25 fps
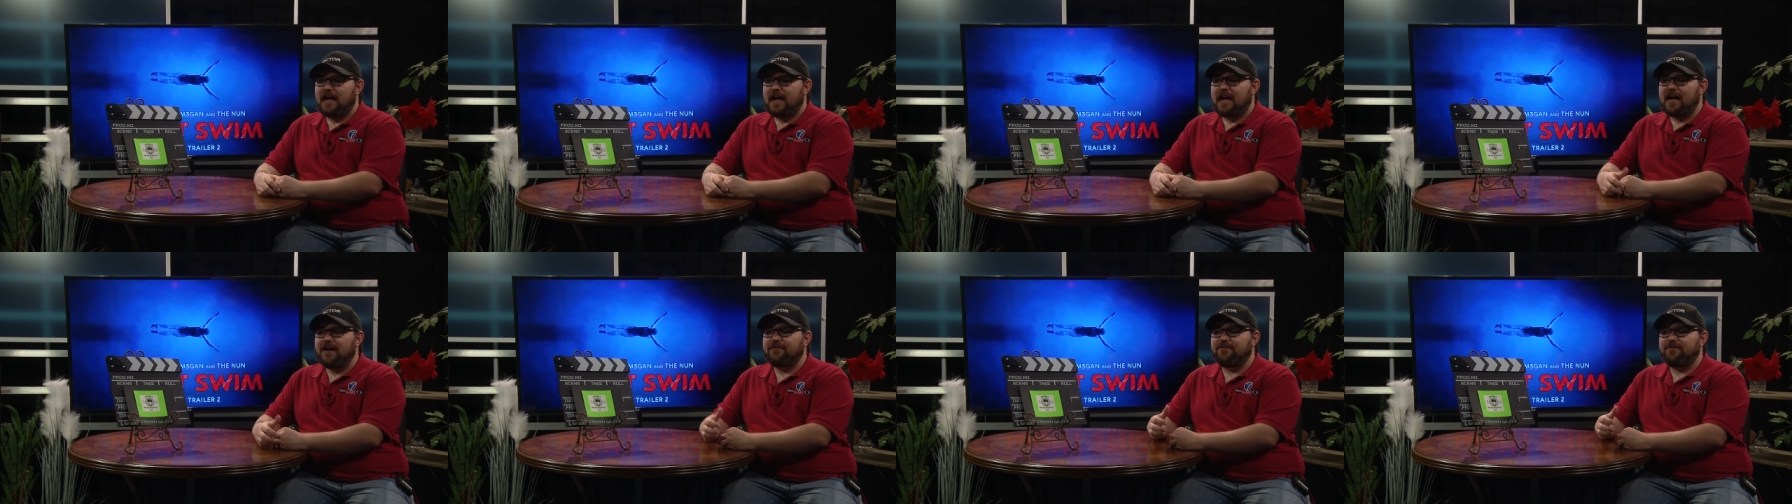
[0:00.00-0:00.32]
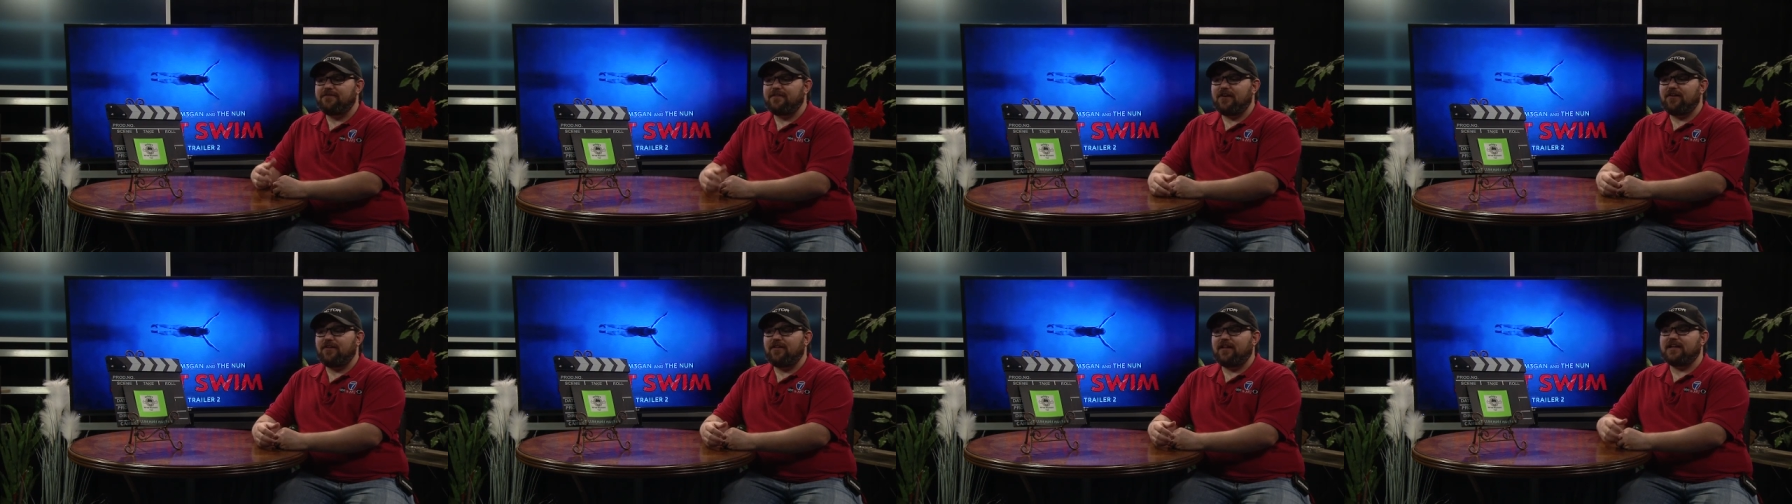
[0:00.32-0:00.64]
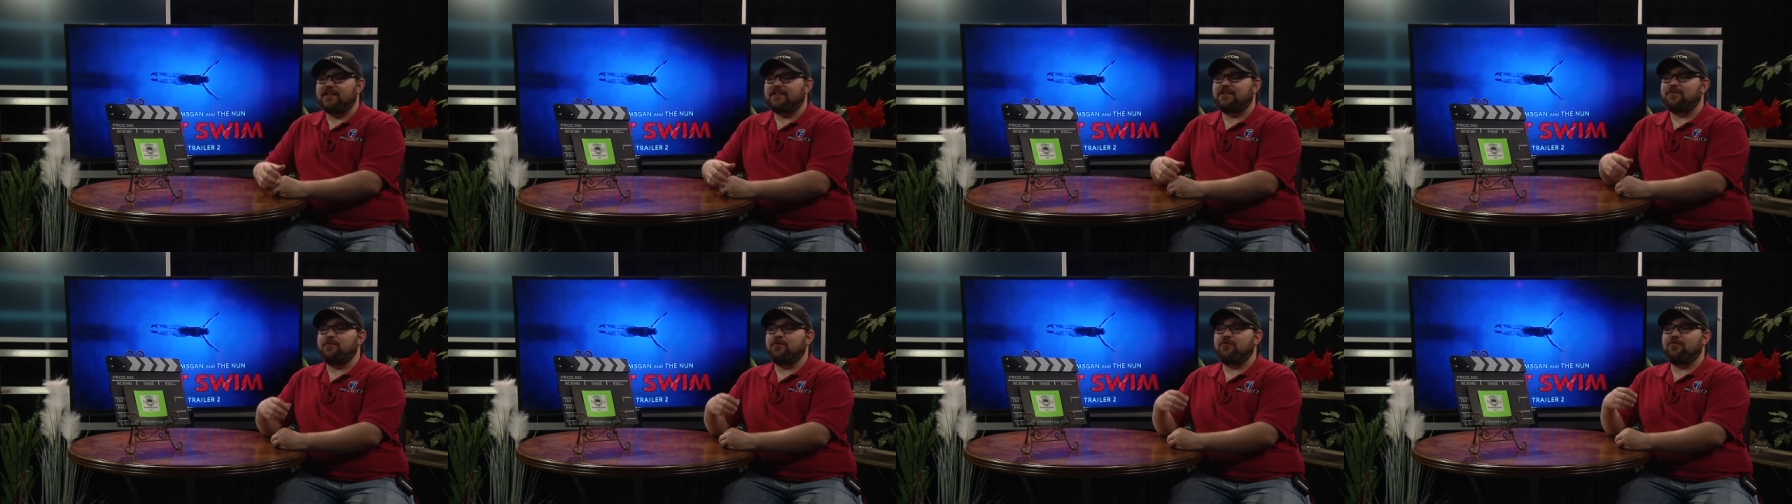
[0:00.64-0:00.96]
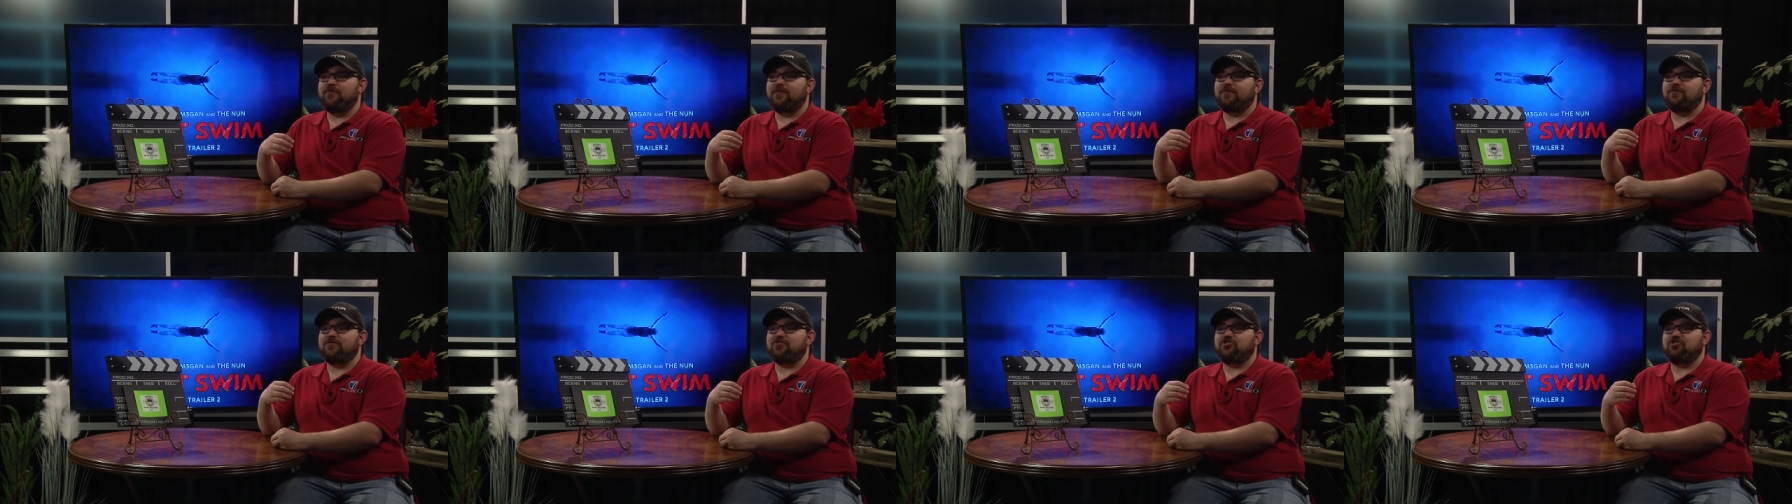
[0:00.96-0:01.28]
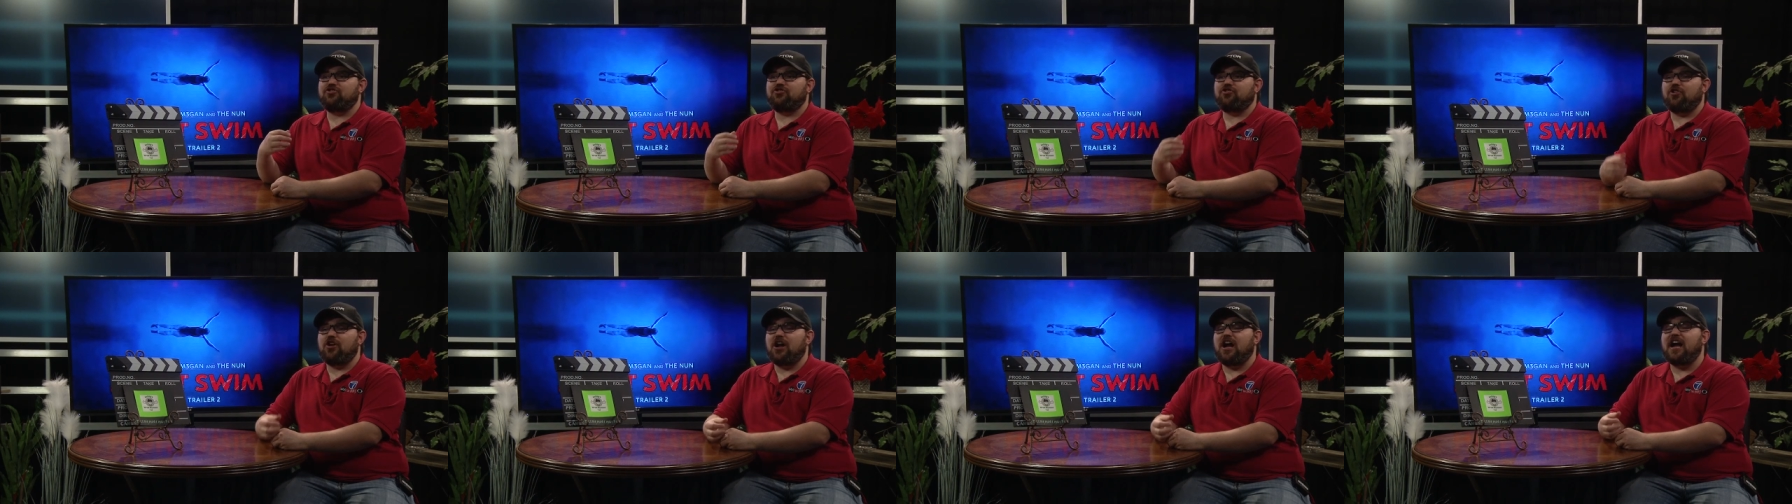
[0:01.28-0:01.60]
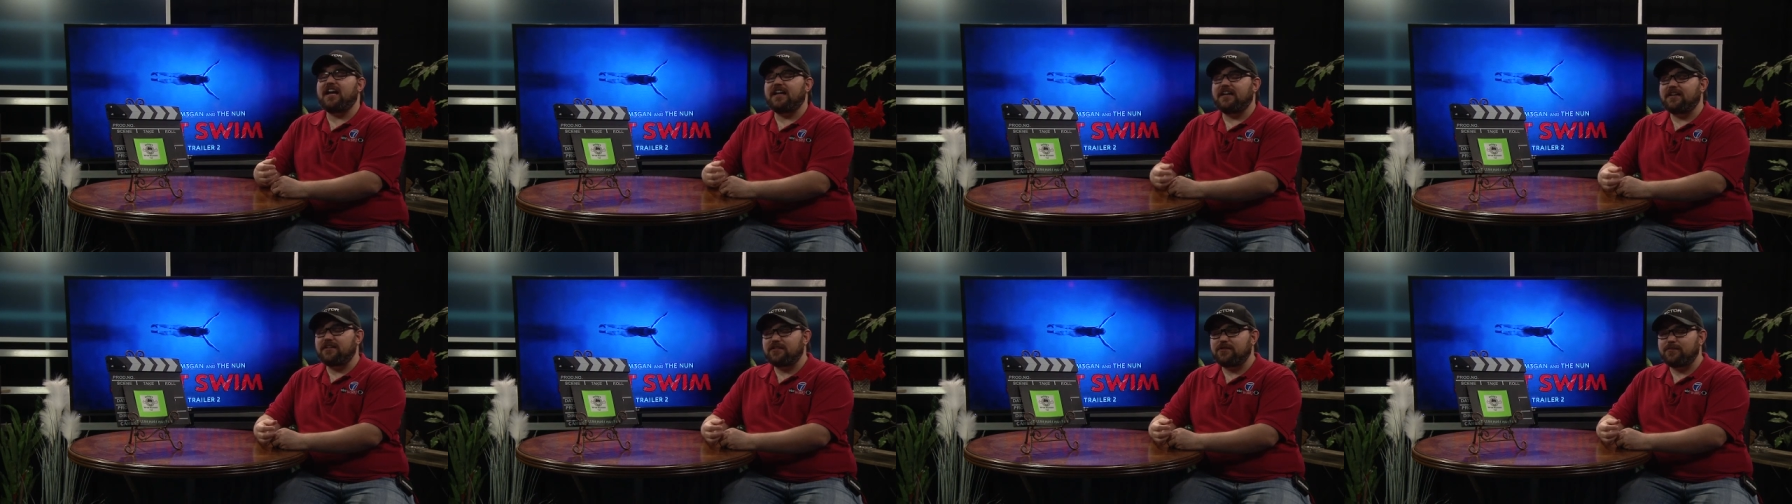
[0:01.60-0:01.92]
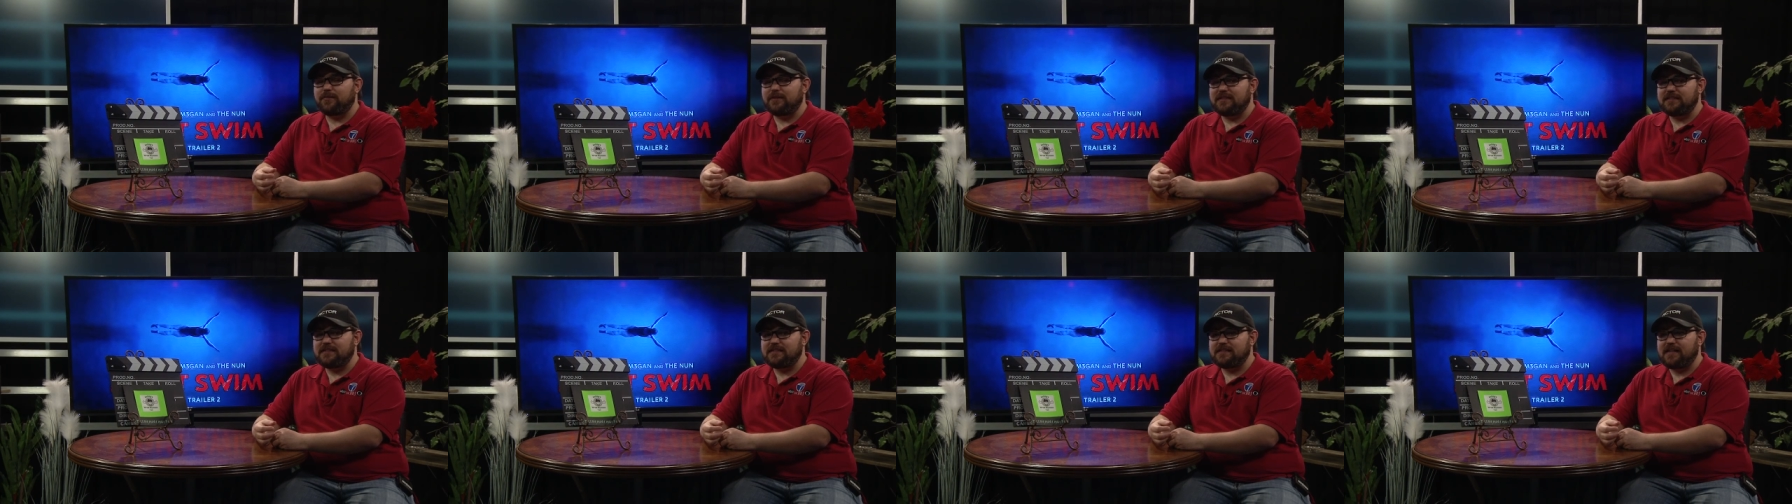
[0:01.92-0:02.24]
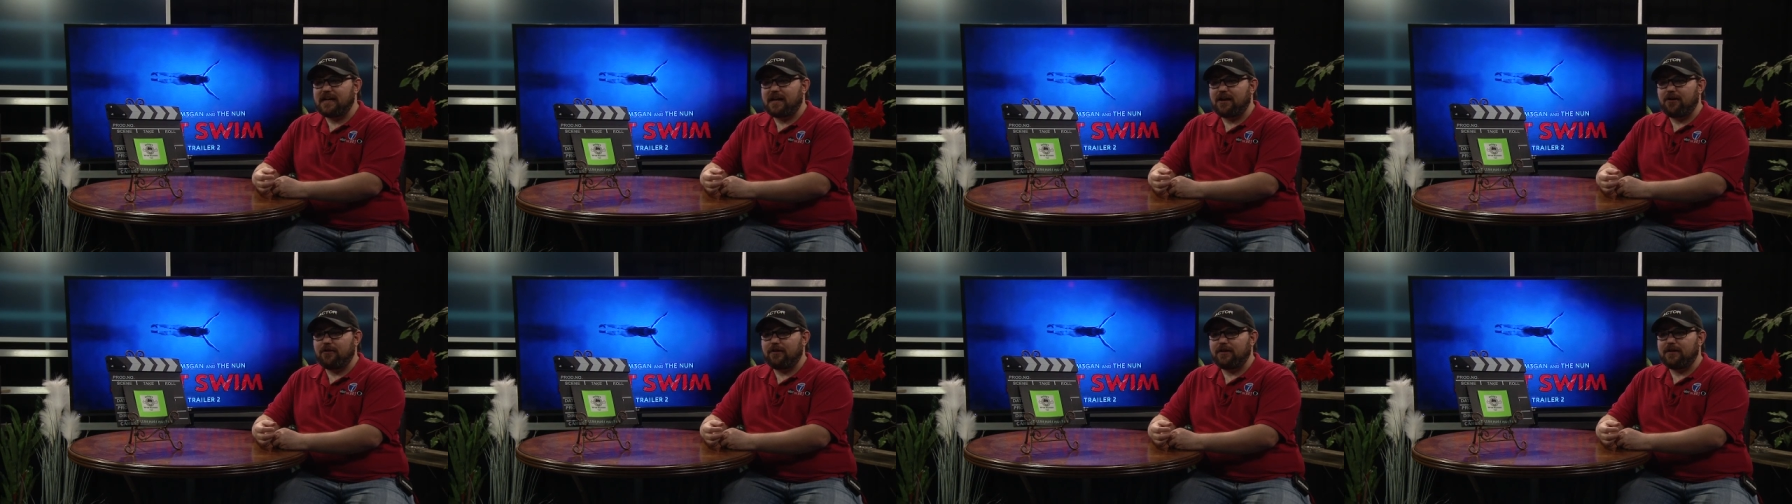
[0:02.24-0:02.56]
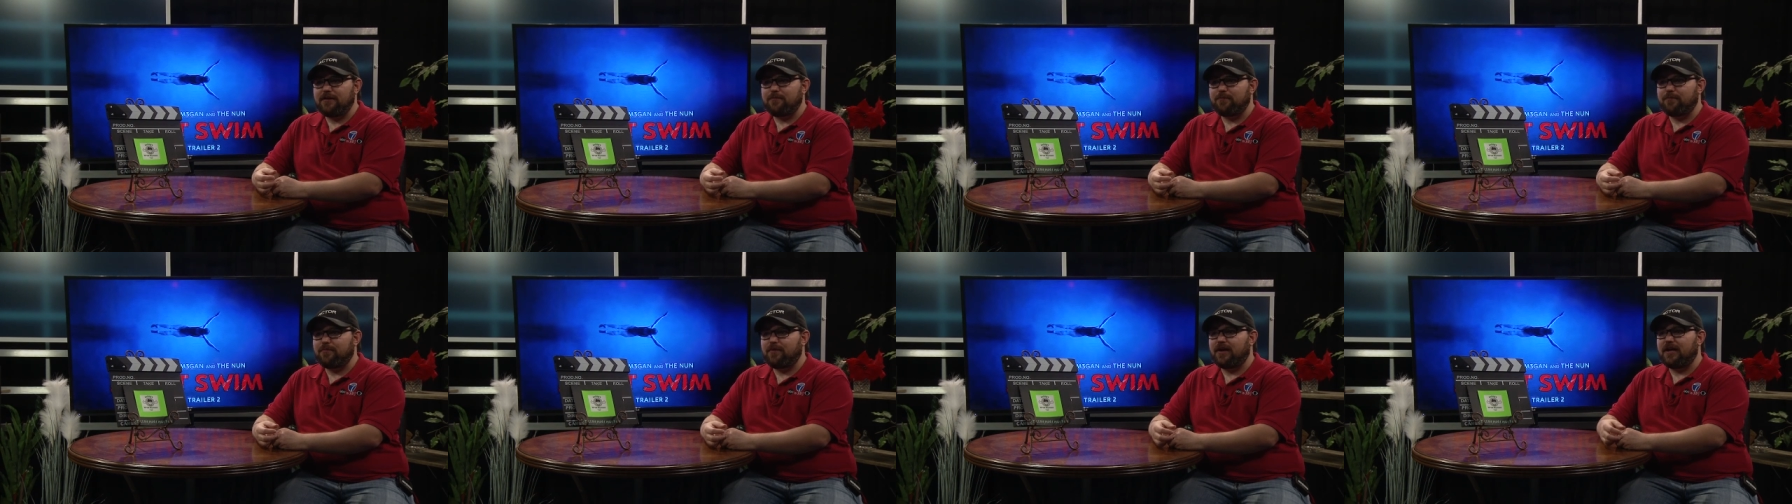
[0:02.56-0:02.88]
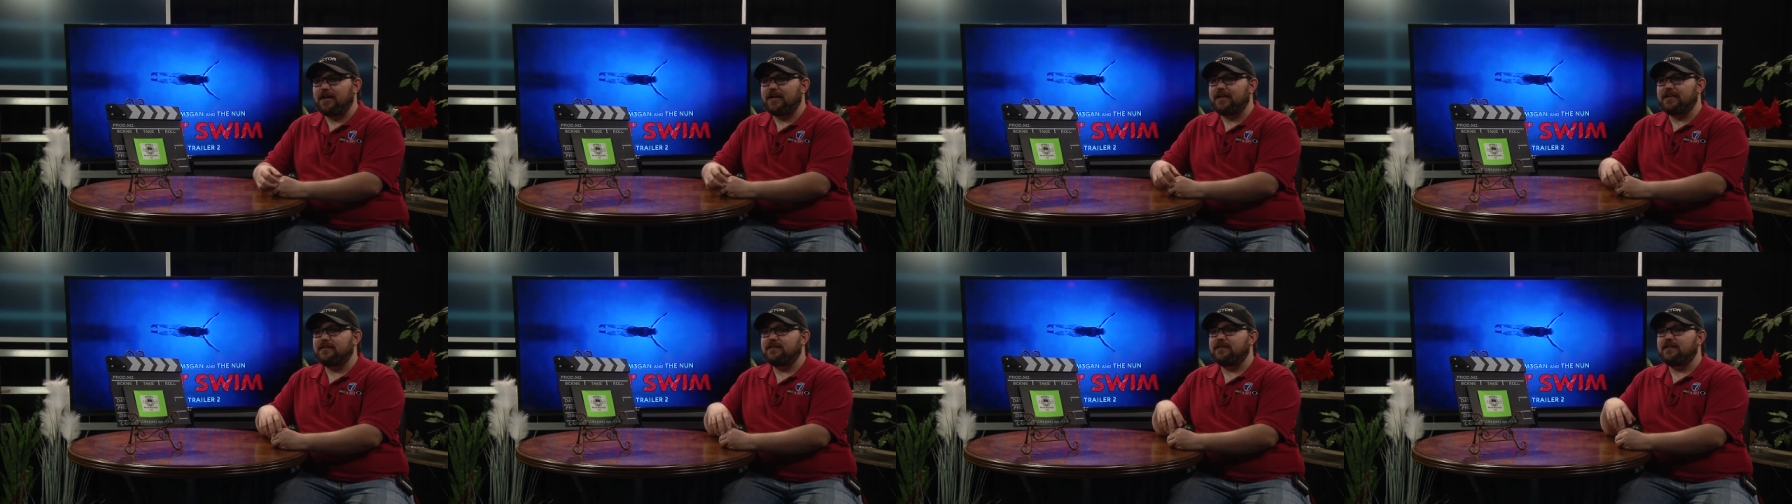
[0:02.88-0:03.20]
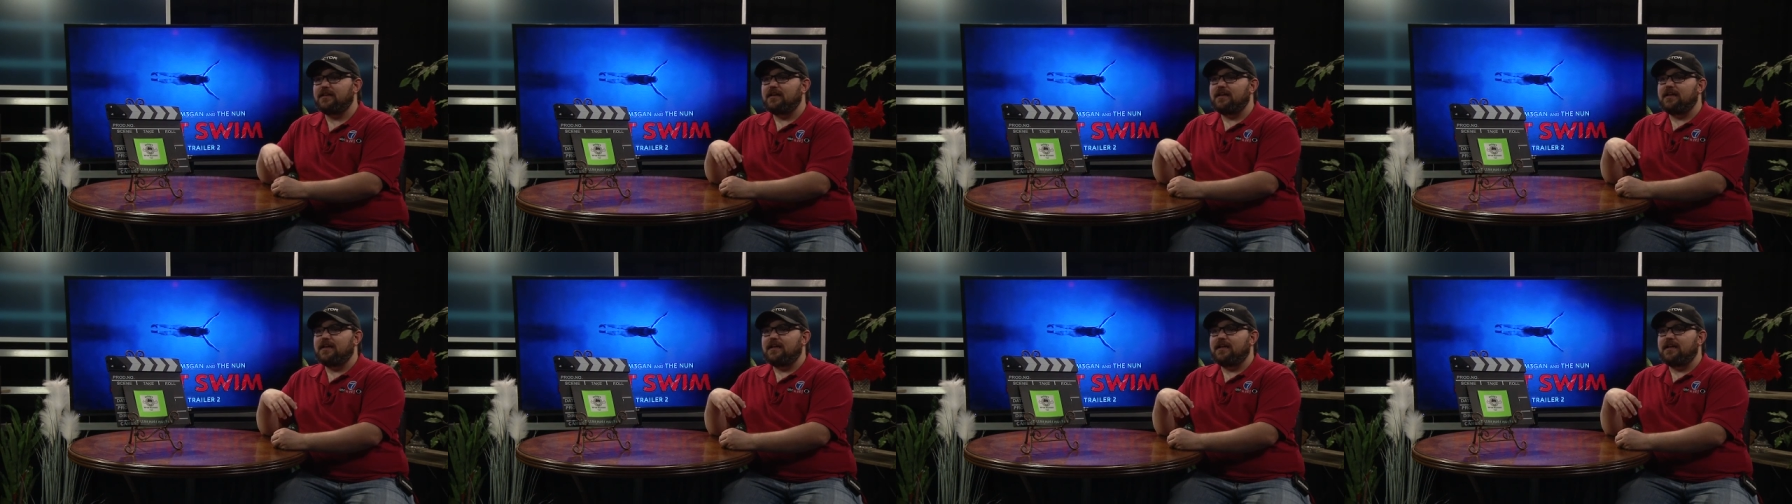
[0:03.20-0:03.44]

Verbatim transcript: I felt like the movie was trying to be scary, but